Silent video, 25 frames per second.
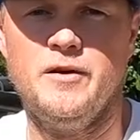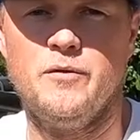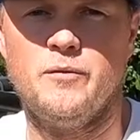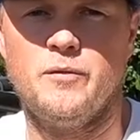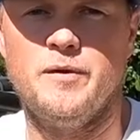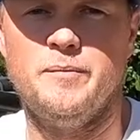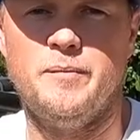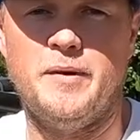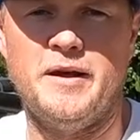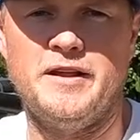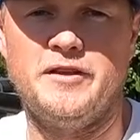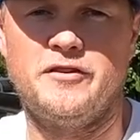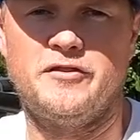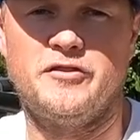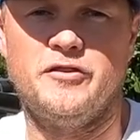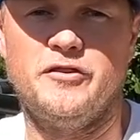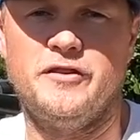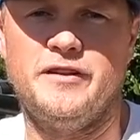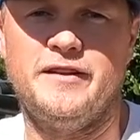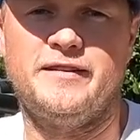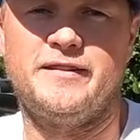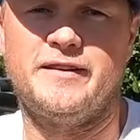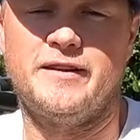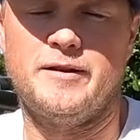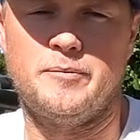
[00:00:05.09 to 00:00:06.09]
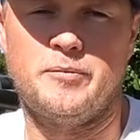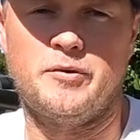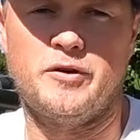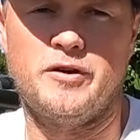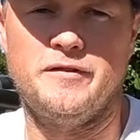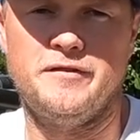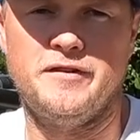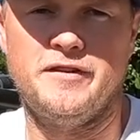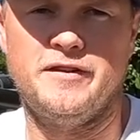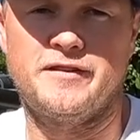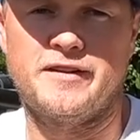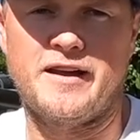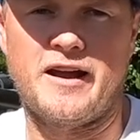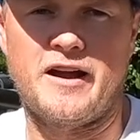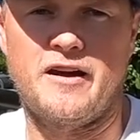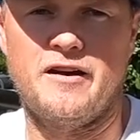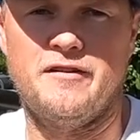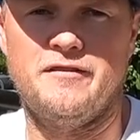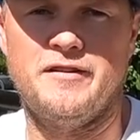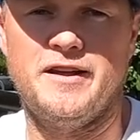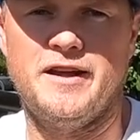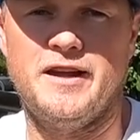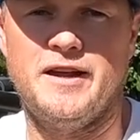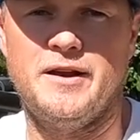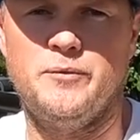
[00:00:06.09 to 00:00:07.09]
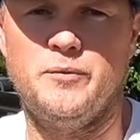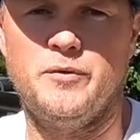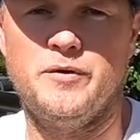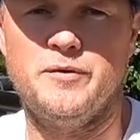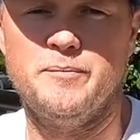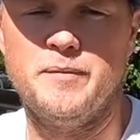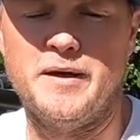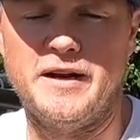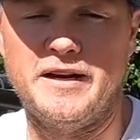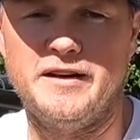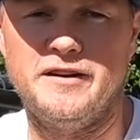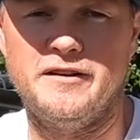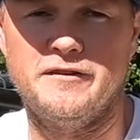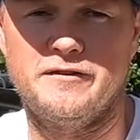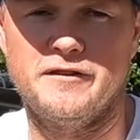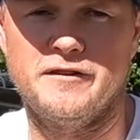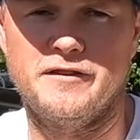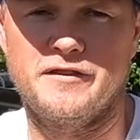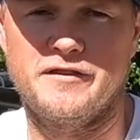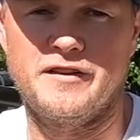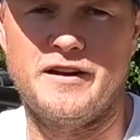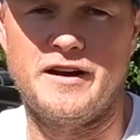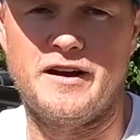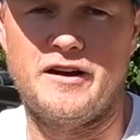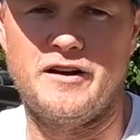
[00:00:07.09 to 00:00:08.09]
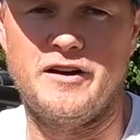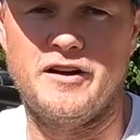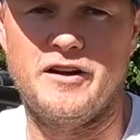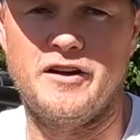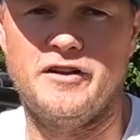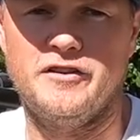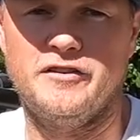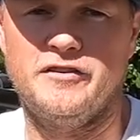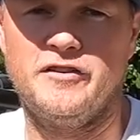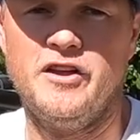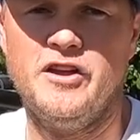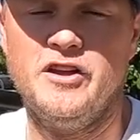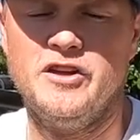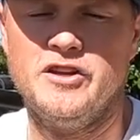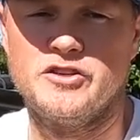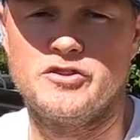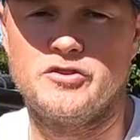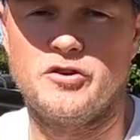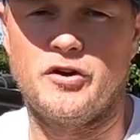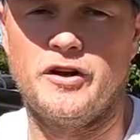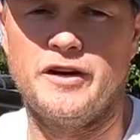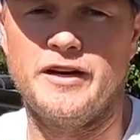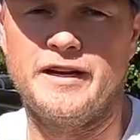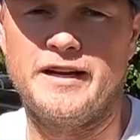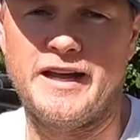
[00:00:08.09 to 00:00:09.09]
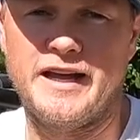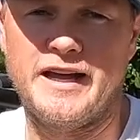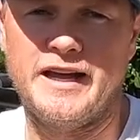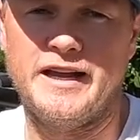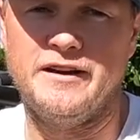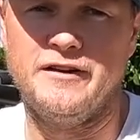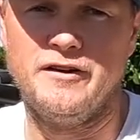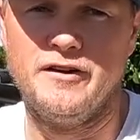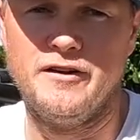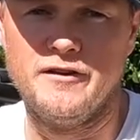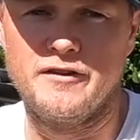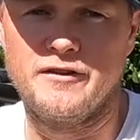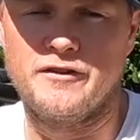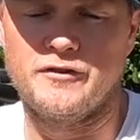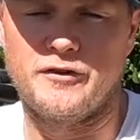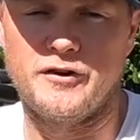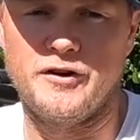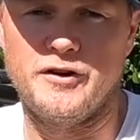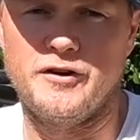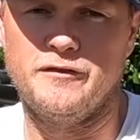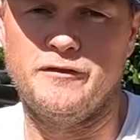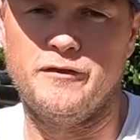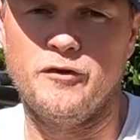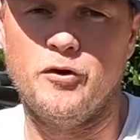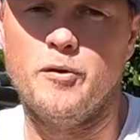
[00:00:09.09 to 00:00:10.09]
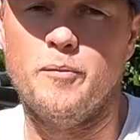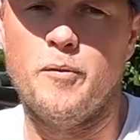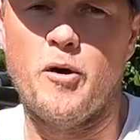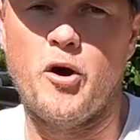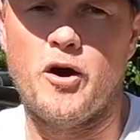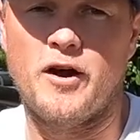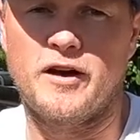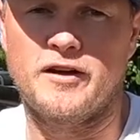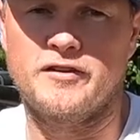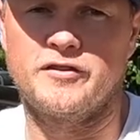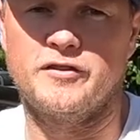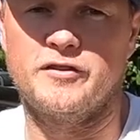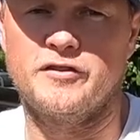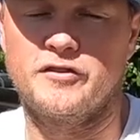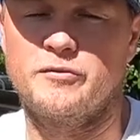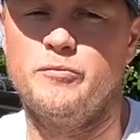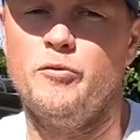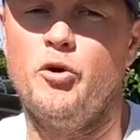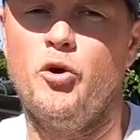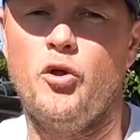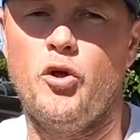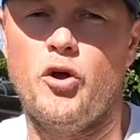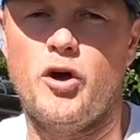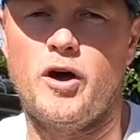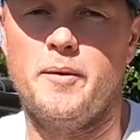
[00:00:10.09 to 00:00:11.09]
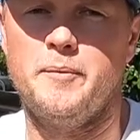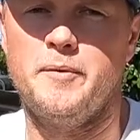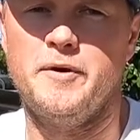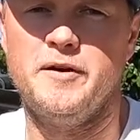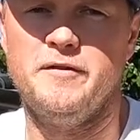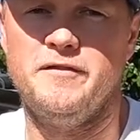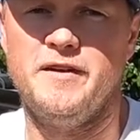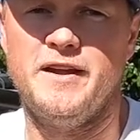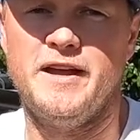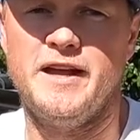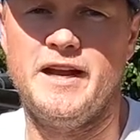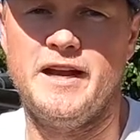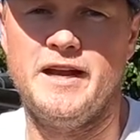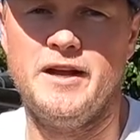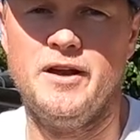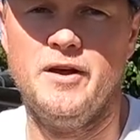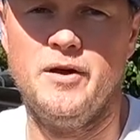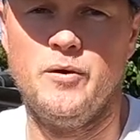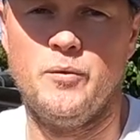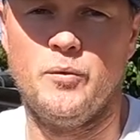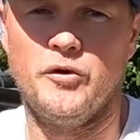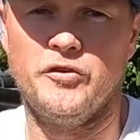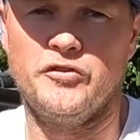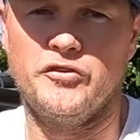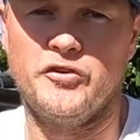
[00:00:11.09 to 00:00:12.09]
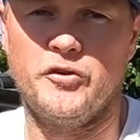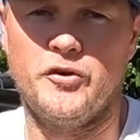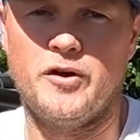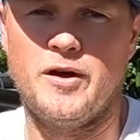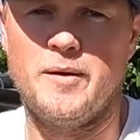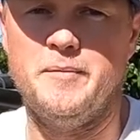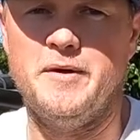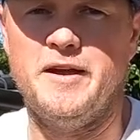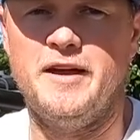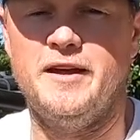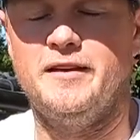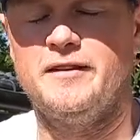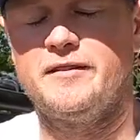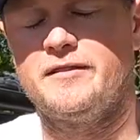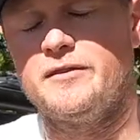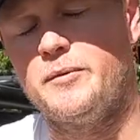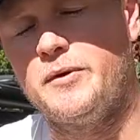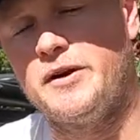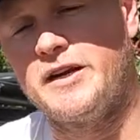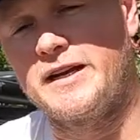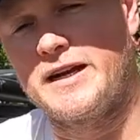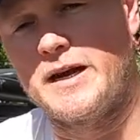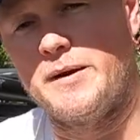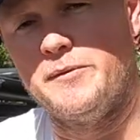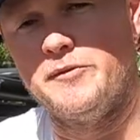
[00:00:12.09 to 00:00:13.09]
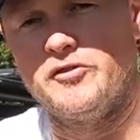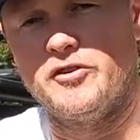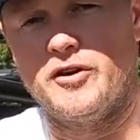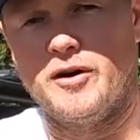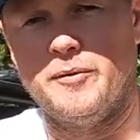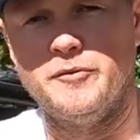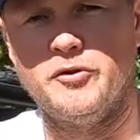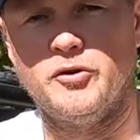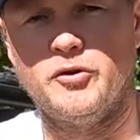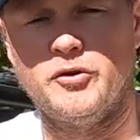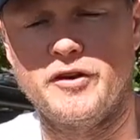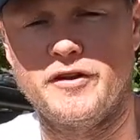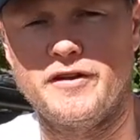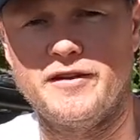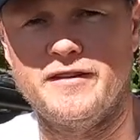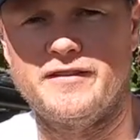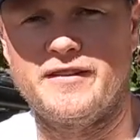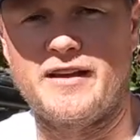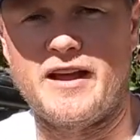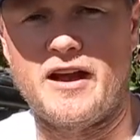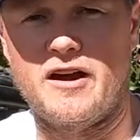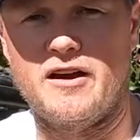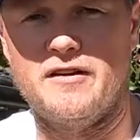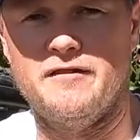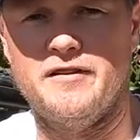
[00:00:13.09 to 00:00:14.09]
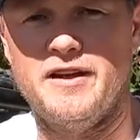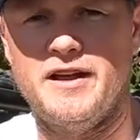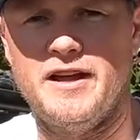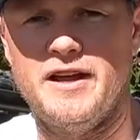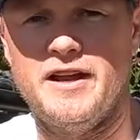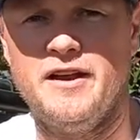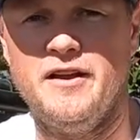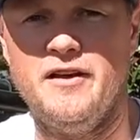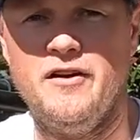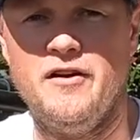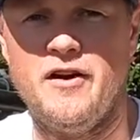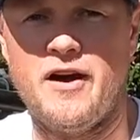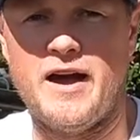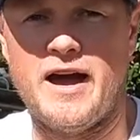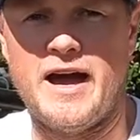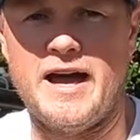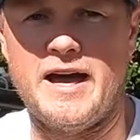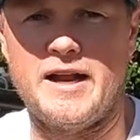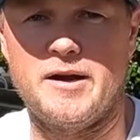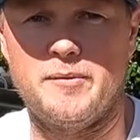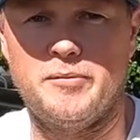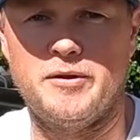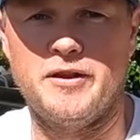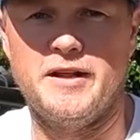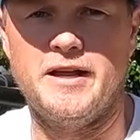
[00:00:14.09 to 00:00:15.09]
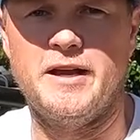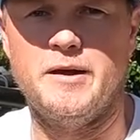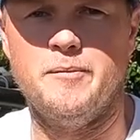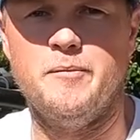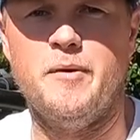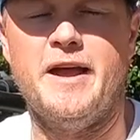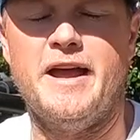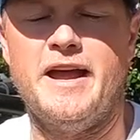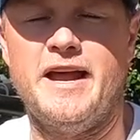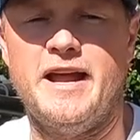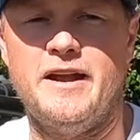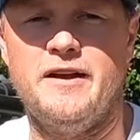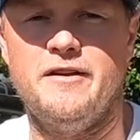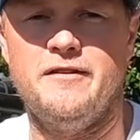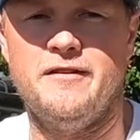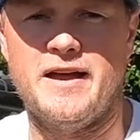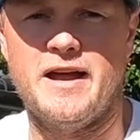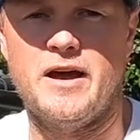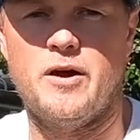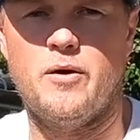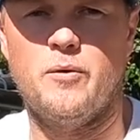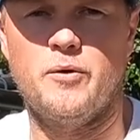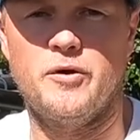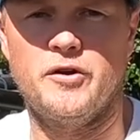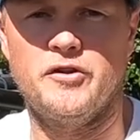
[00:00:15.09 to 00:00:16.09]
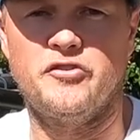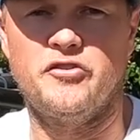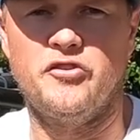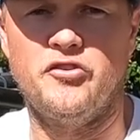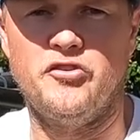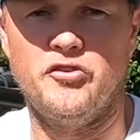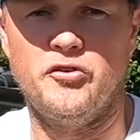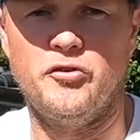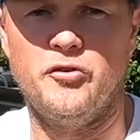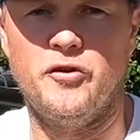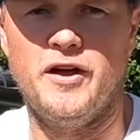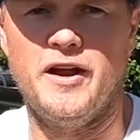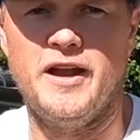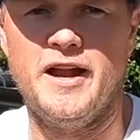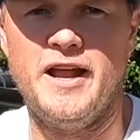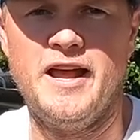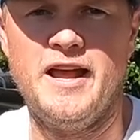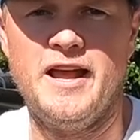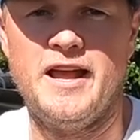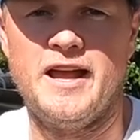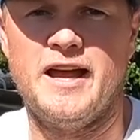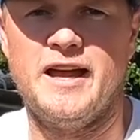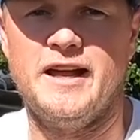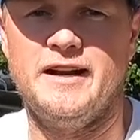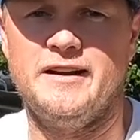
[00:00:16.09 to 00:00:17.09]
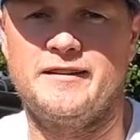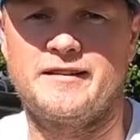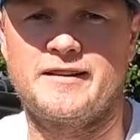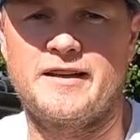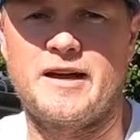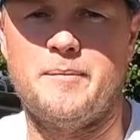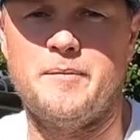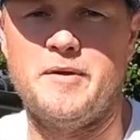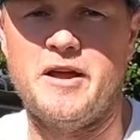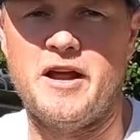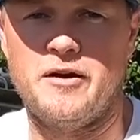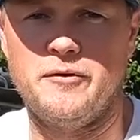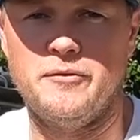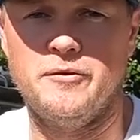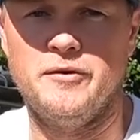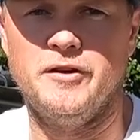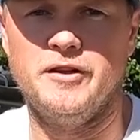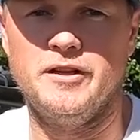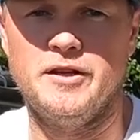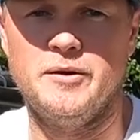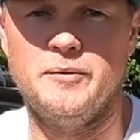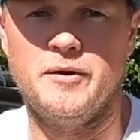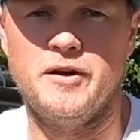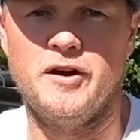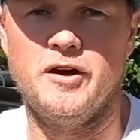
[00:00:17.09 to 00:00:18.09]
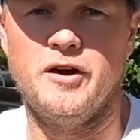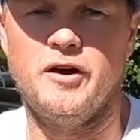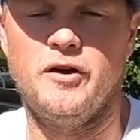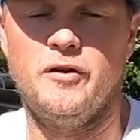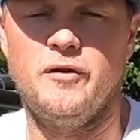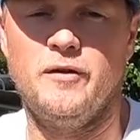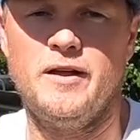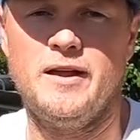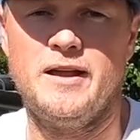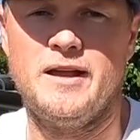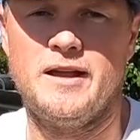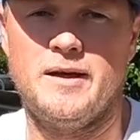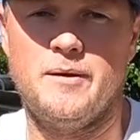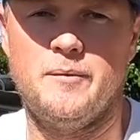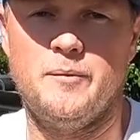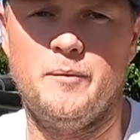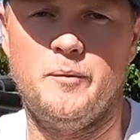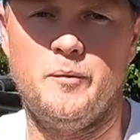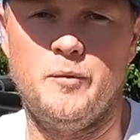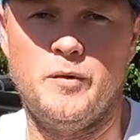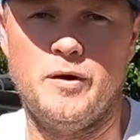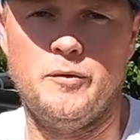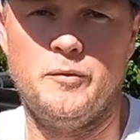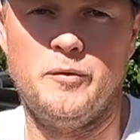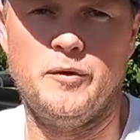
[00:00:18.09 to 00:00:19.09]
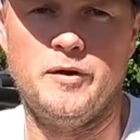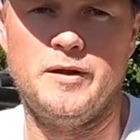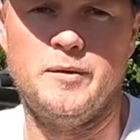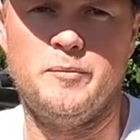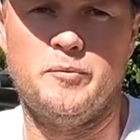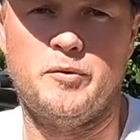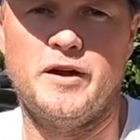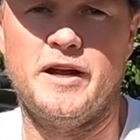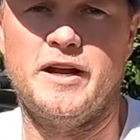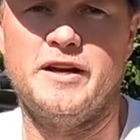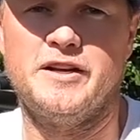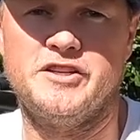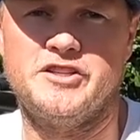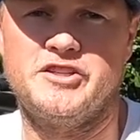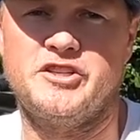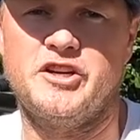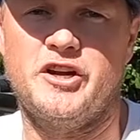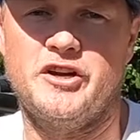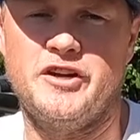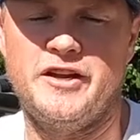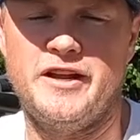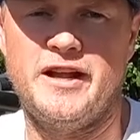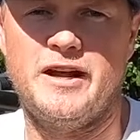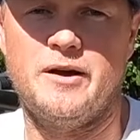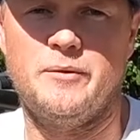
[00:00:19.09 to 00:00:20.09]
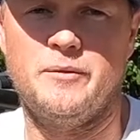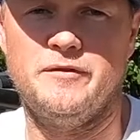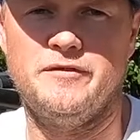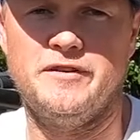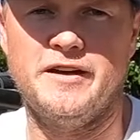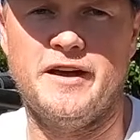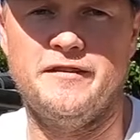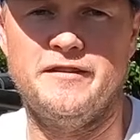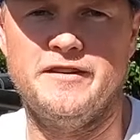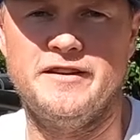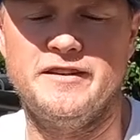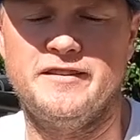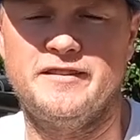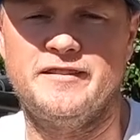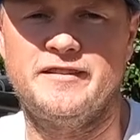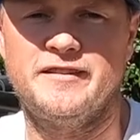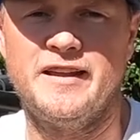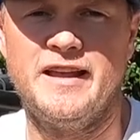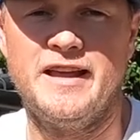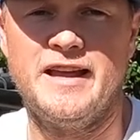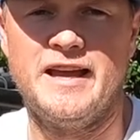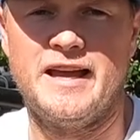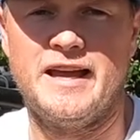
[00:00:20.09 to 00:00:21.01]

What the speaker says: We've been through this in a previous caravan with many different scenarios. Trying to get 3 to 4 bikes on a small hybrid van was a nightmare. So when it come time to order this caravan, I had a plan in my head of how I wanted to do it, and it's come out really well, and we're really proud to show you how we've done this,